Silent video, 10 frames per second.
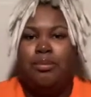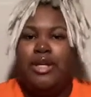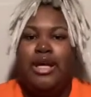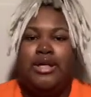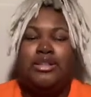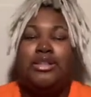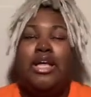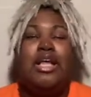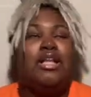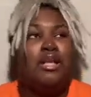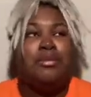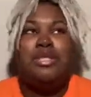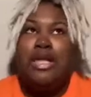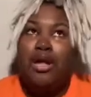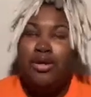Because let me
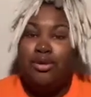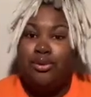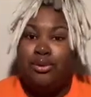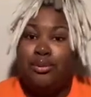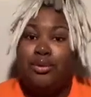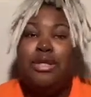tell you,